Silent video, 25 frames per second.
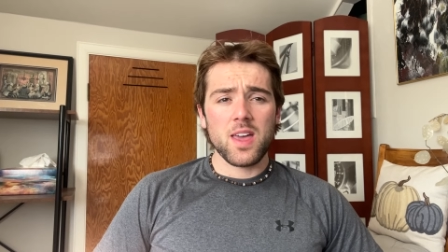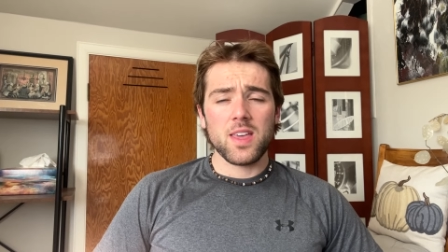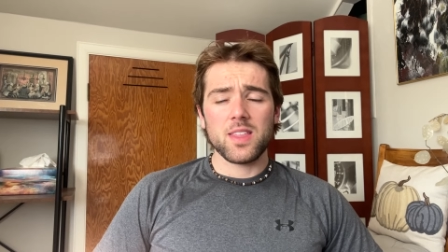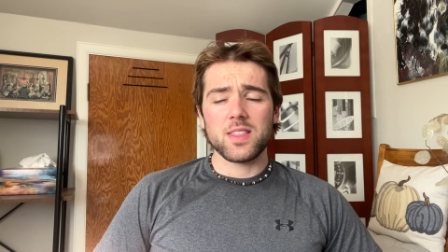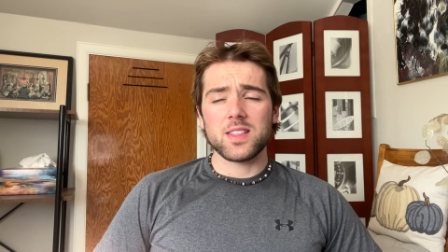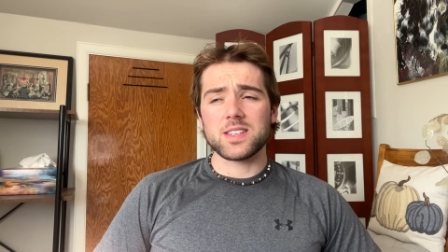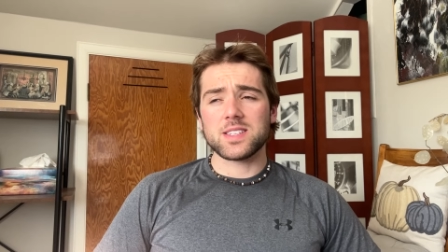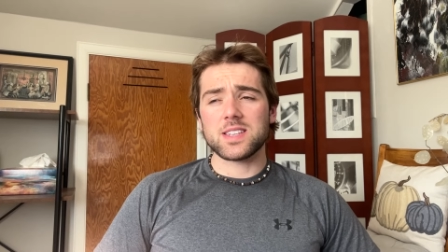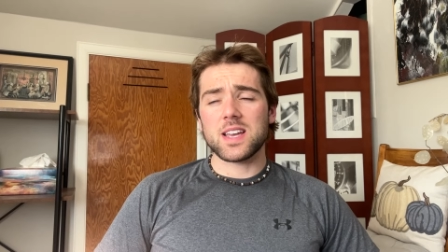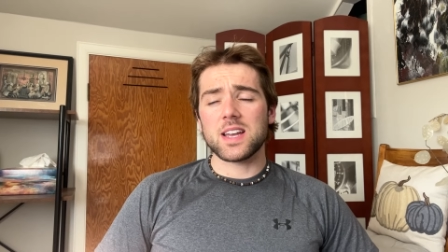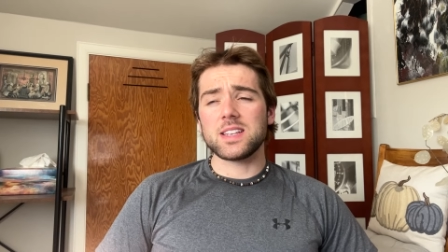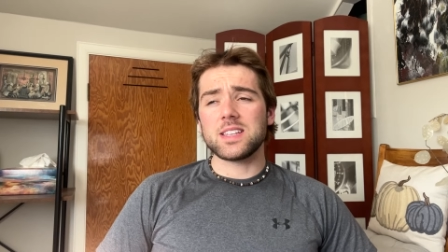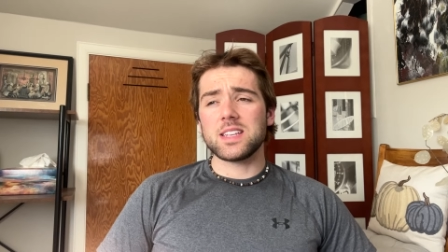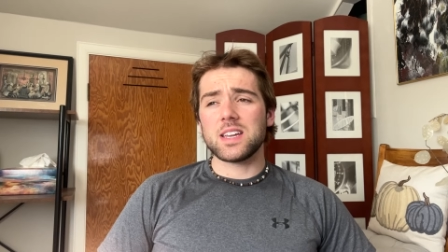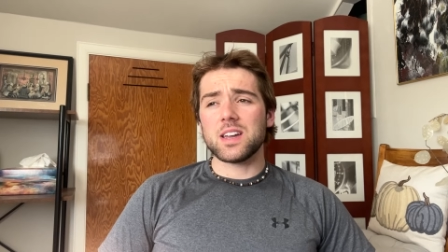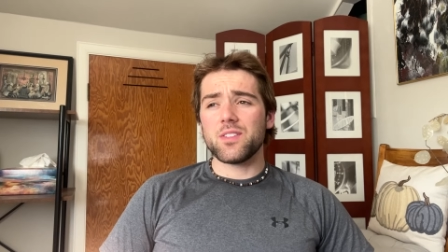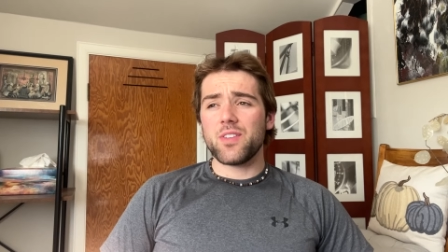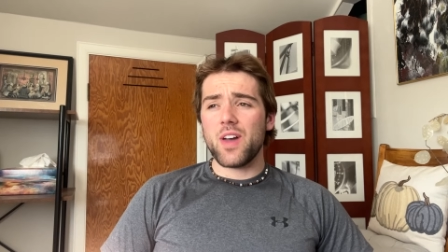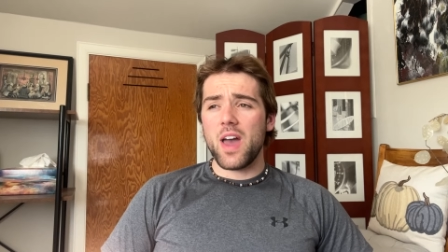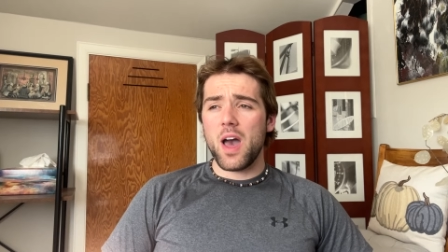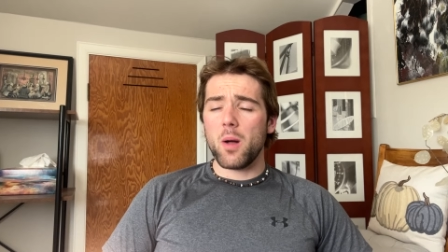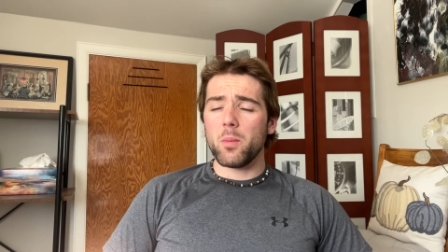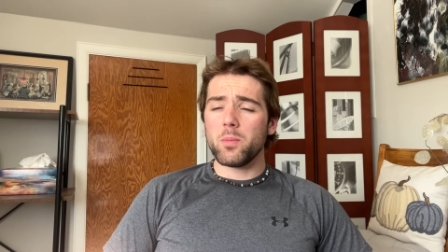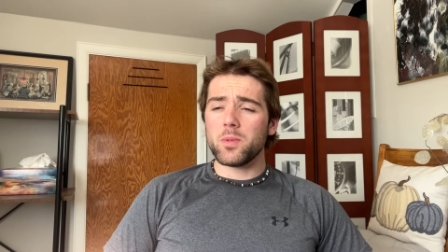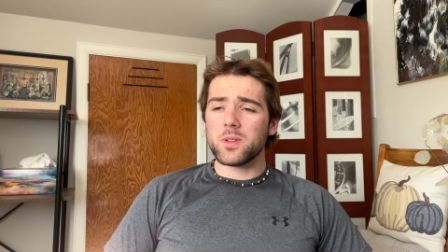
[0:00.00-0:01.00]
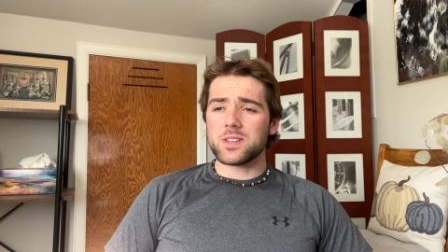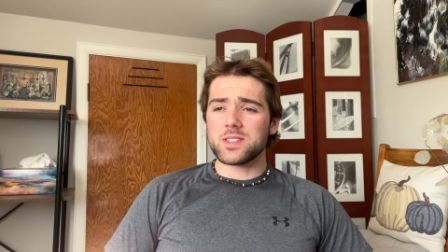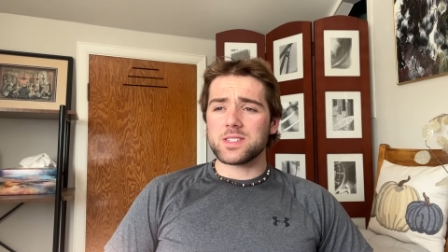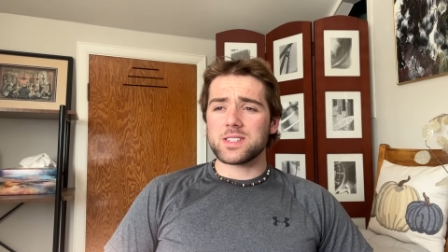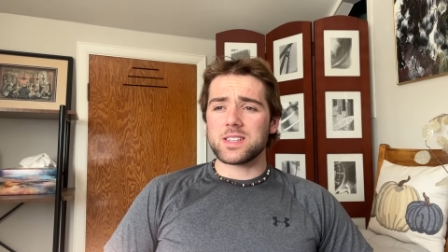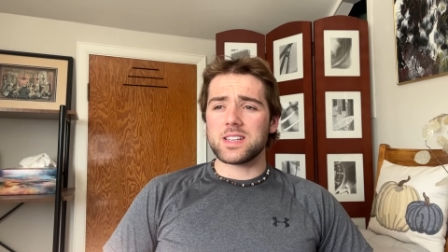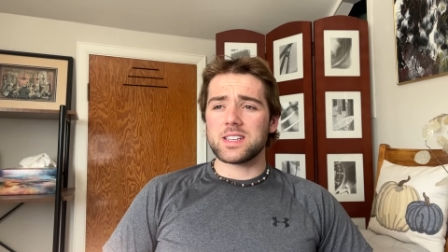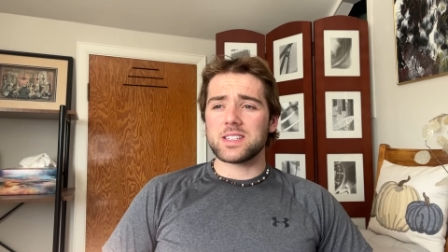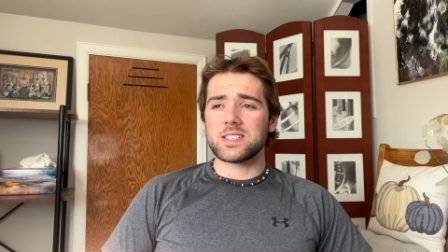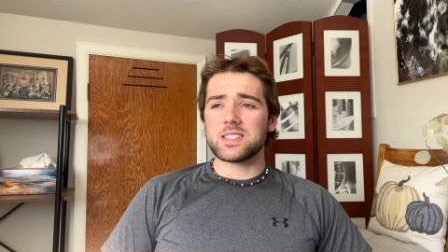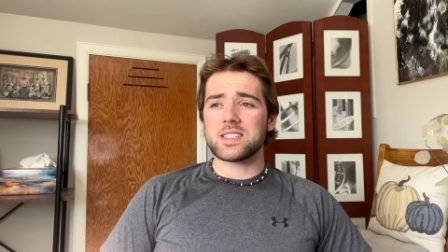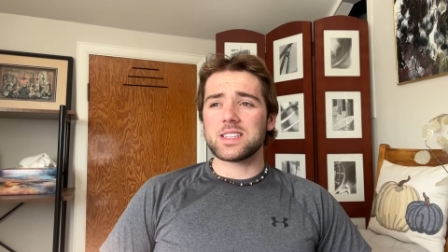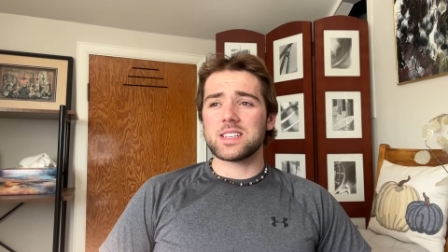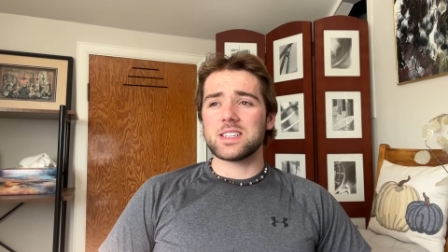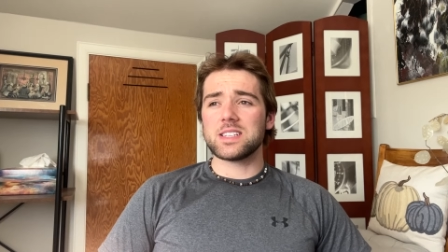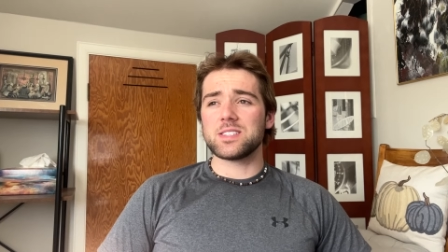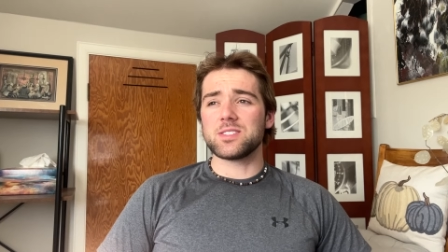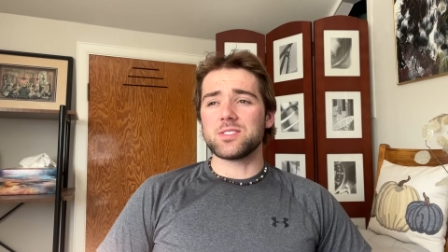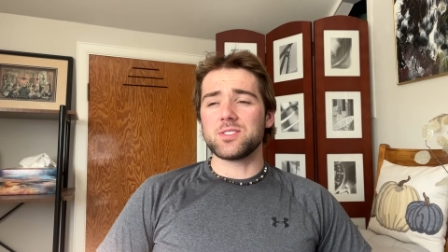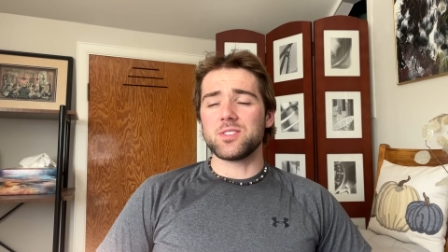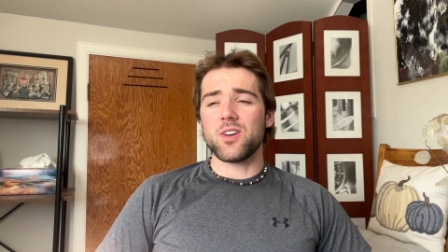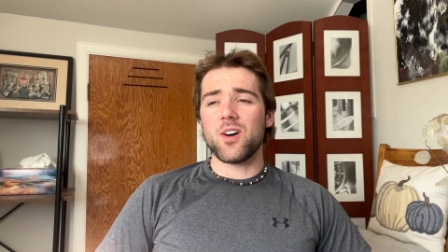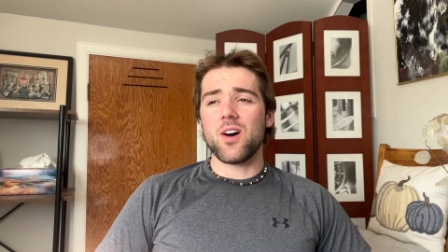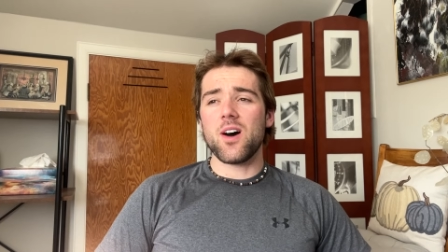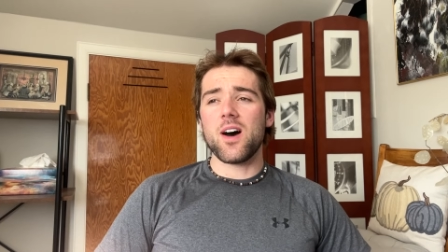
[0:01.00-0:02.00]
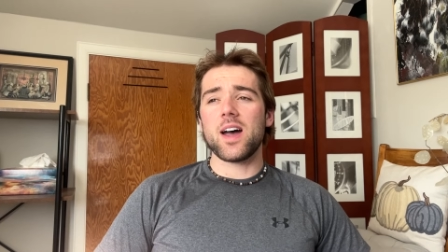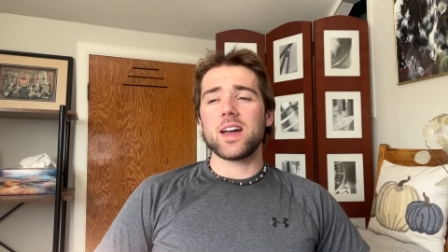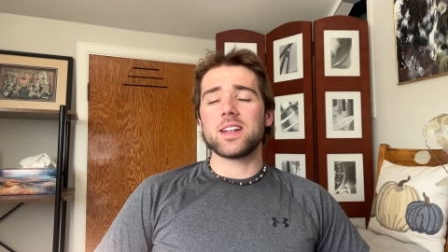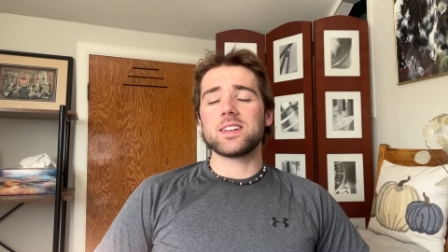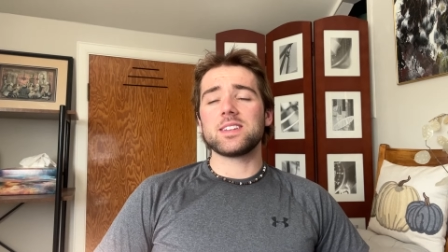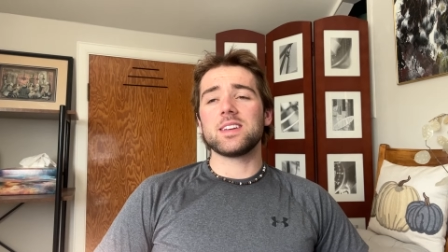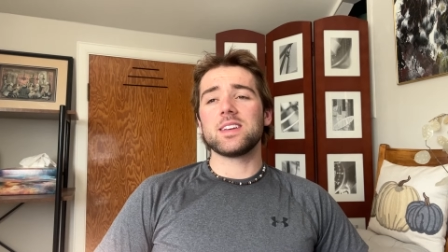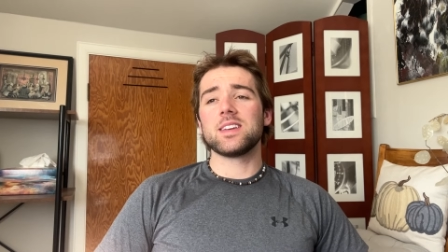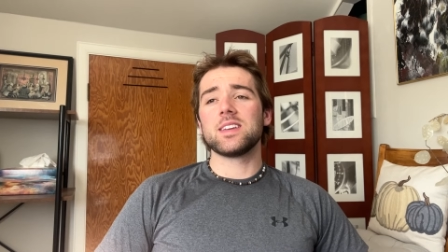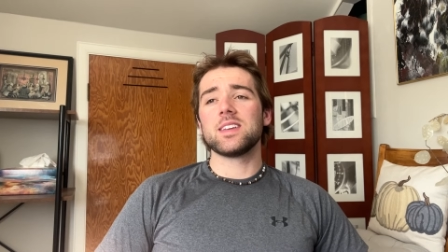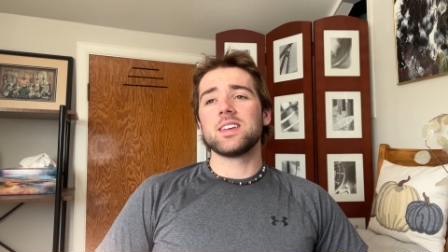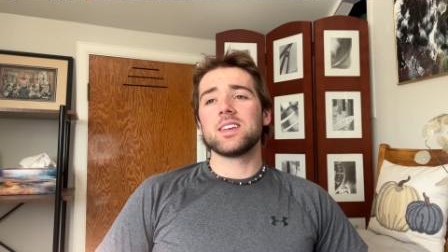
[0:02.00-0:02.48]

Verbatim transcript: this idea of helplessness is not